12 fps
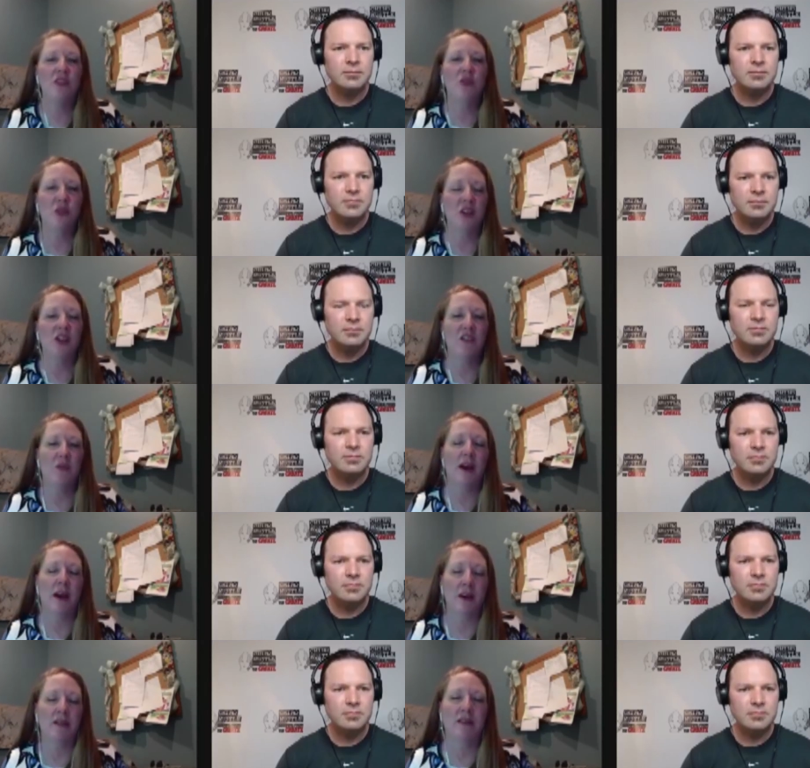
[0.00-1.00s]
Speaker 1: ways you can give
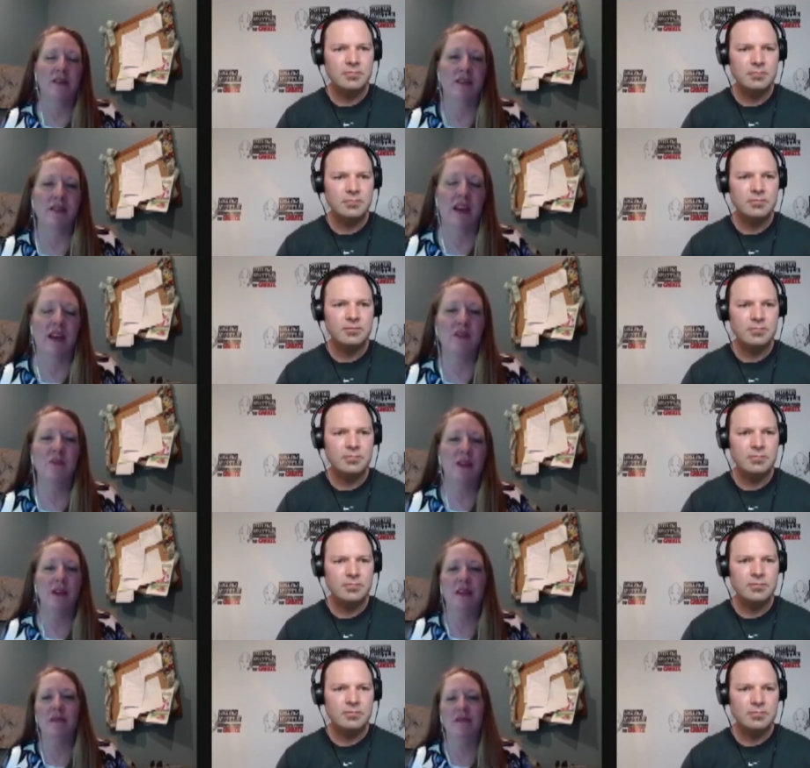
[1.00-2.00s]
back it doesn't have to
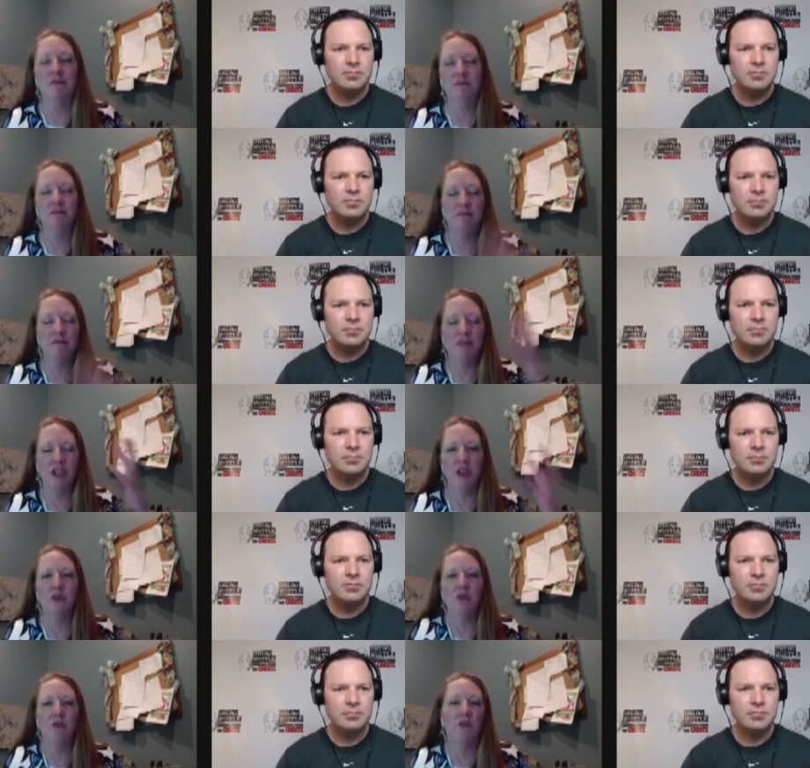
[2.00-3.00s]
be you
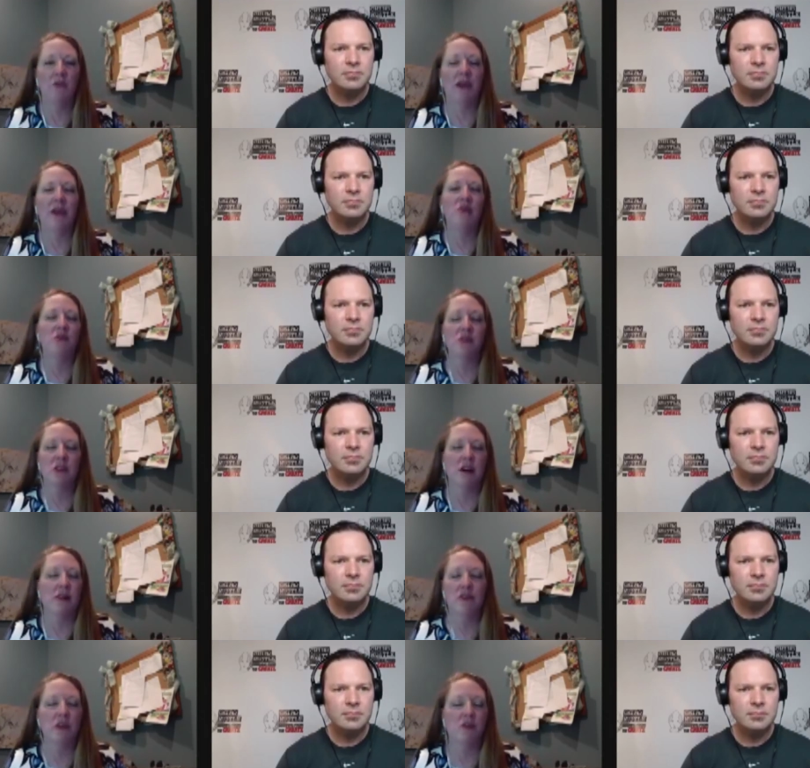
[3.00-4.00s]
know thousands of
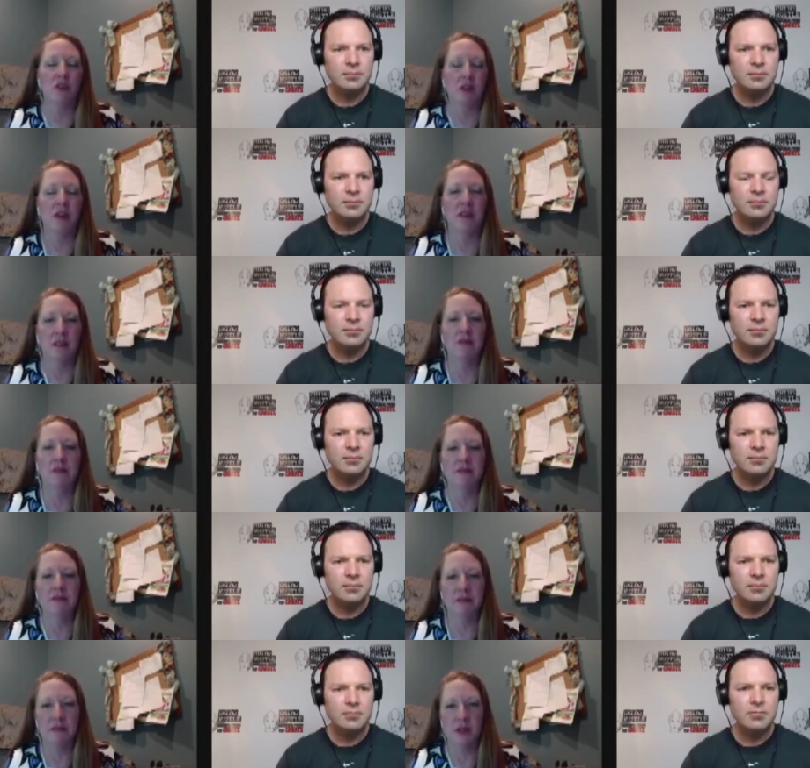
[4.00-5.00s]
dollars every month
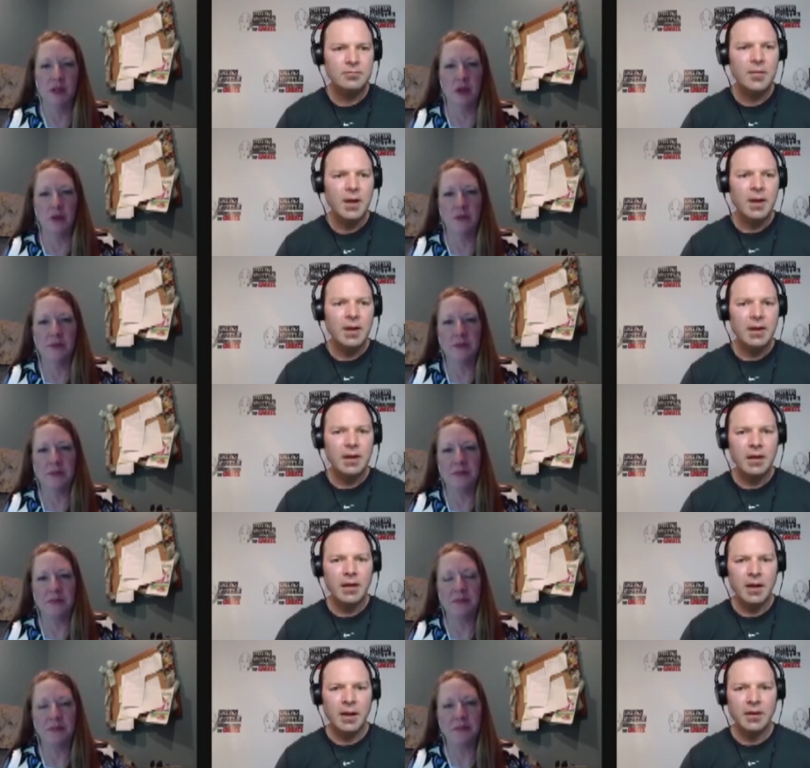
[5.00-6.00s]
so
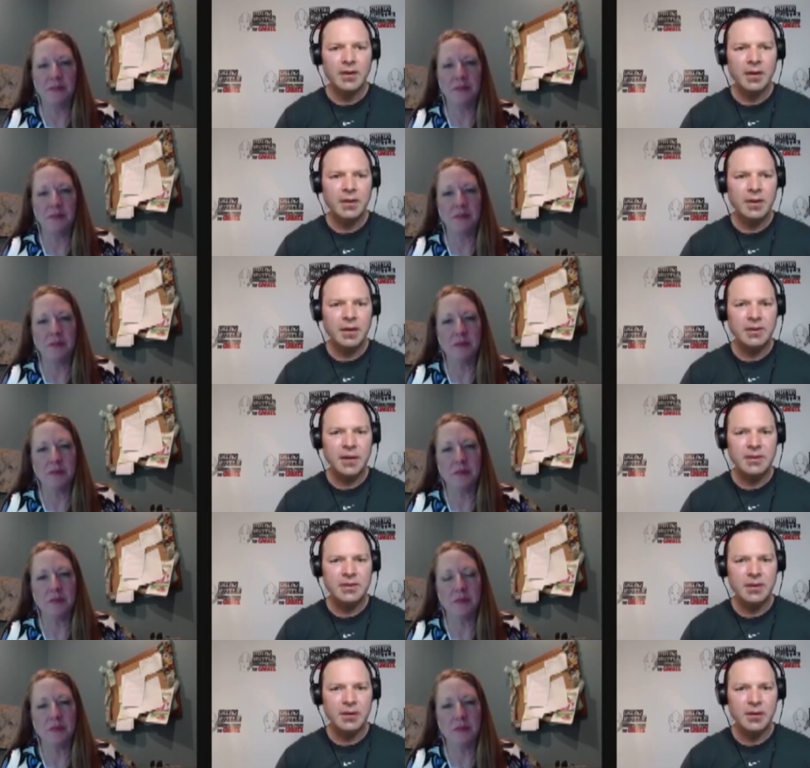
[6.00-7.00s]
Speaker 2: and I think that
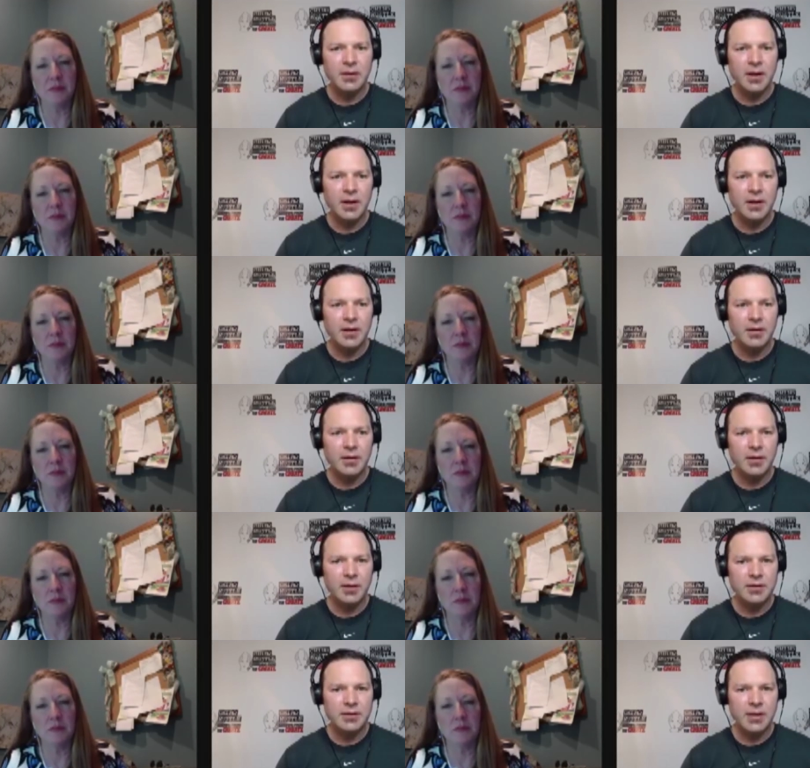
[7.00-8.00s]
that's a good uh,
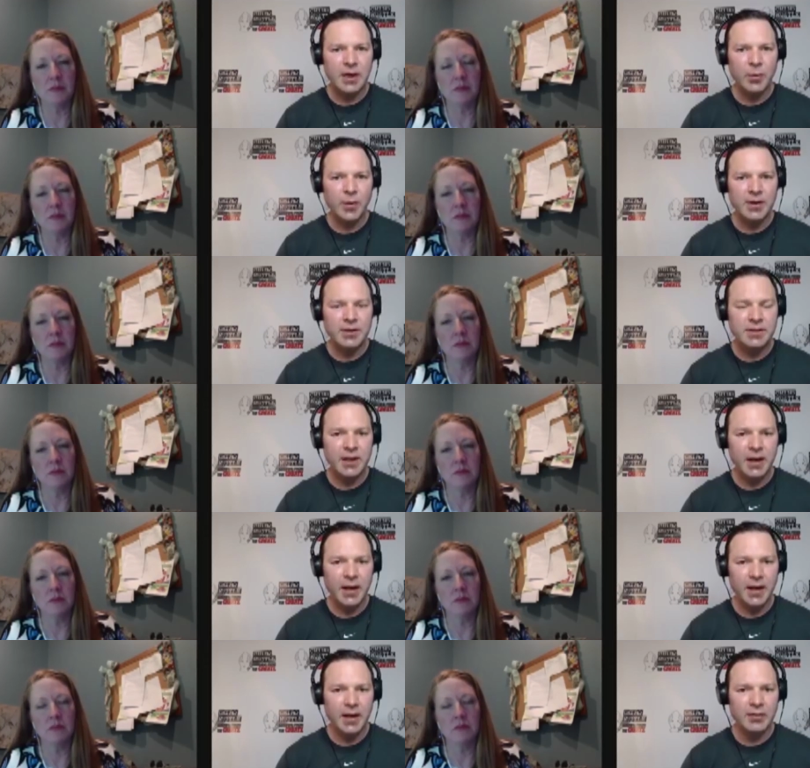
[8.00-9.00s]
good segue to say,
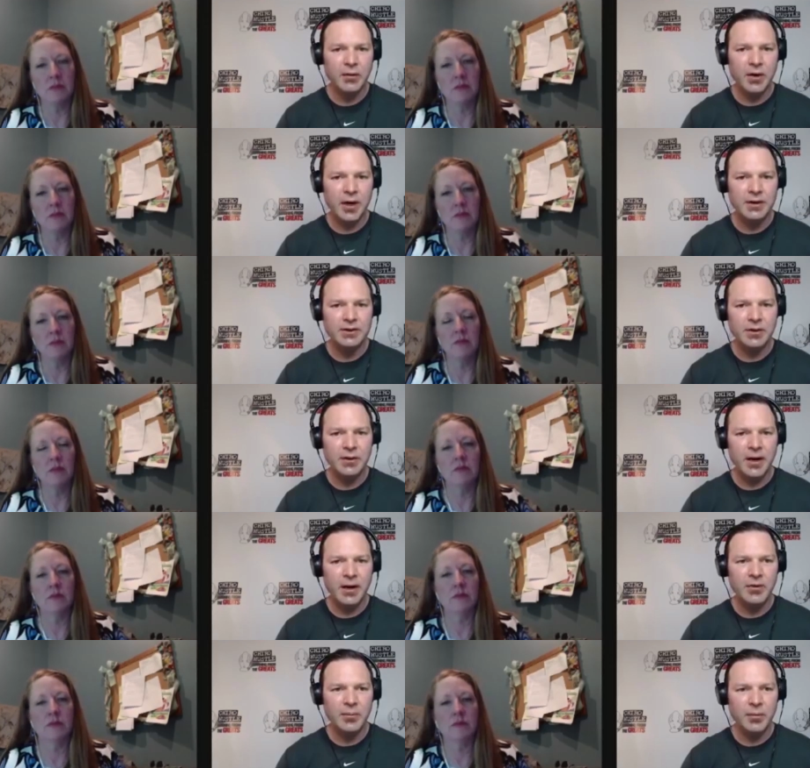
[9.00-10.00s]
hey, if you guys don't
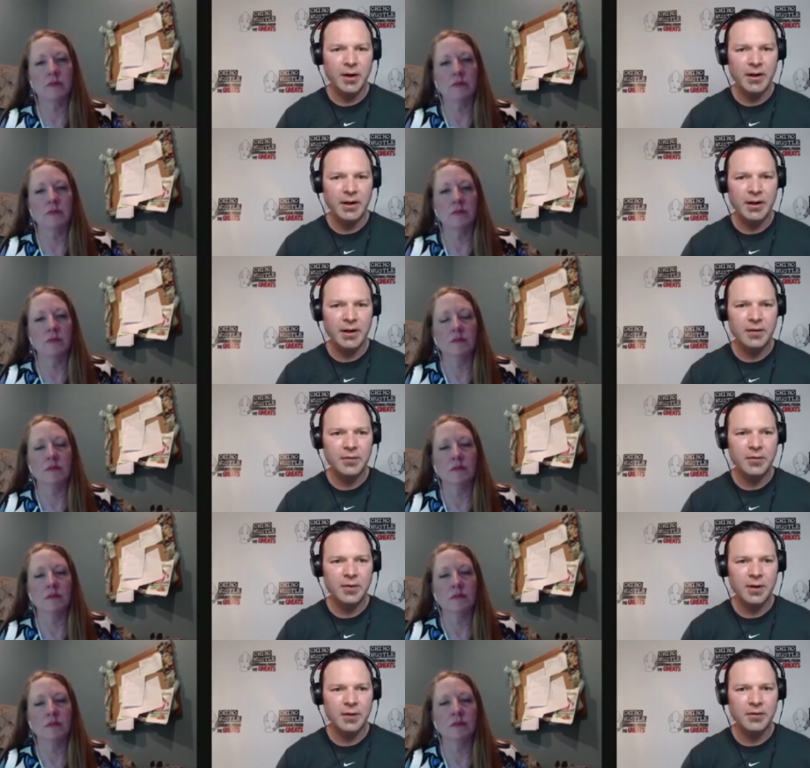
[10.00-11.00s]
have the money to
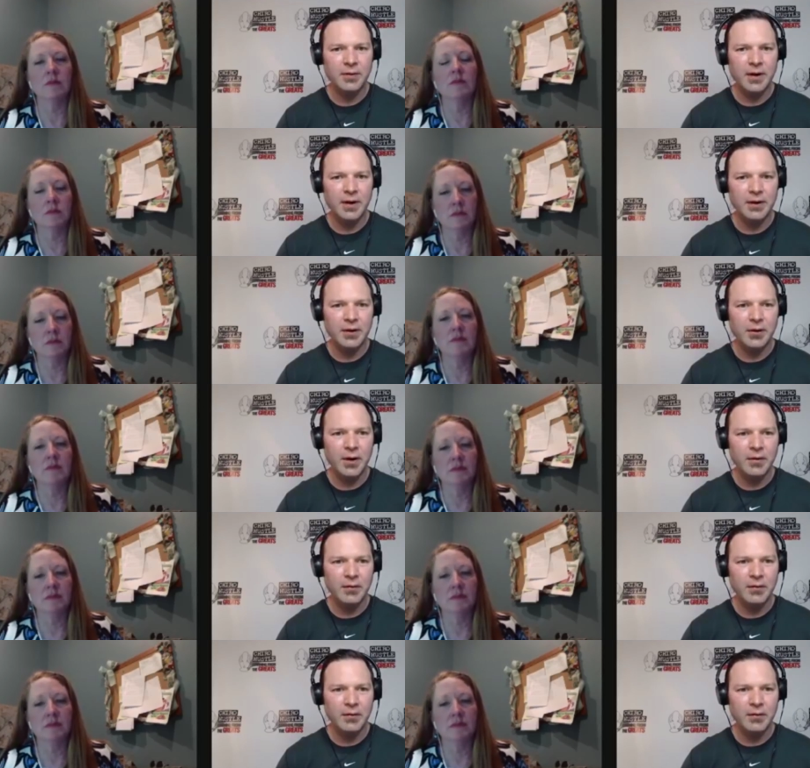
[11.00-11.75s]
give, give uh, your